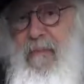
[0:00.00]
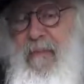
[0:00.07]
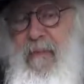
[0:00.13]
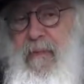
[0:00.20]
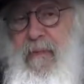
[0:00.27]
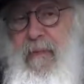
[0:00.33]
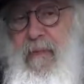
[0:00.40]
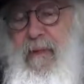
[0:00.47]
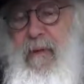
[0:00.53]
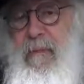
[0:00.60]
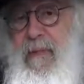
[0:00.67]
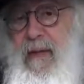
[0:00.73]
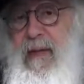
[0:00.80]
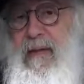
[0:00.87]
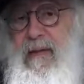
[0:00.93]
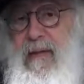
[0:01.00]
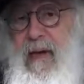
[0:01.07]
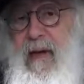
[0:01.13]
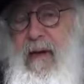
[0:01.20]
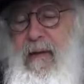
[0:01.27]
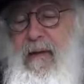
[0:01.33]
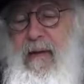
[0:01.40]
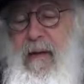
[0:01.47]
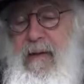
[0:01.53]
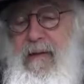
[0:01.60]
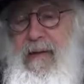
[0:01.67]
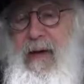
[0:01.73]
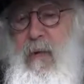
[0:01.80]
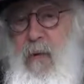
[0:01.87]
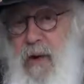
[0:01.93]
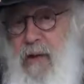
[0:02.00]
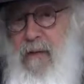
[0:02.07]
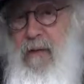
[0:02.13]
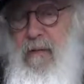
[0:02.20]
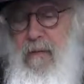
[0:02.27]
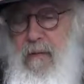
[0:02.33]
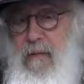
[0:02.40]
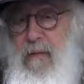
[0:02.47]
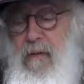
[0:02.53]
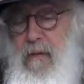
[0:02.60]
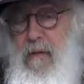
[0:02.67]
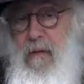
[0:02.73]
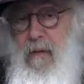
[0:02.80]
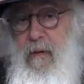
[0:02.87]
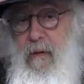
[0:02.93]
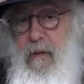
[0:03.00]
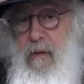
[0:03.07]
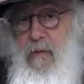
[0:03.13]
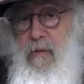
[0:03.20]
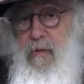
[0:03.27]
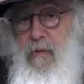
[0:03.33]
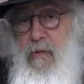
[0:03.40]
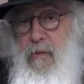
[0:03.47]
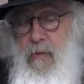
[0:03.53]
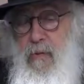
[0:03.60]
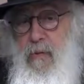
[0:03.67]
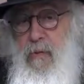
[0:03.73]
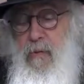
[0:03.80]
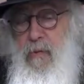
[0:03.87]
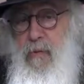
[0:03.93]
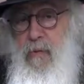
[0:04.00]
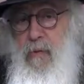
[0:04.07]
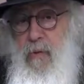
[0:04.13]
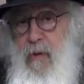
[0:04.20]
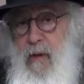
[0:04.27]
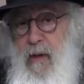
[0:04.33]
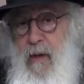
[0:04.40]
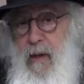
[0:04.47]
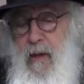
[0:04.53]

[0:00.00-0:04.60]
So I think the Ben Israel, they want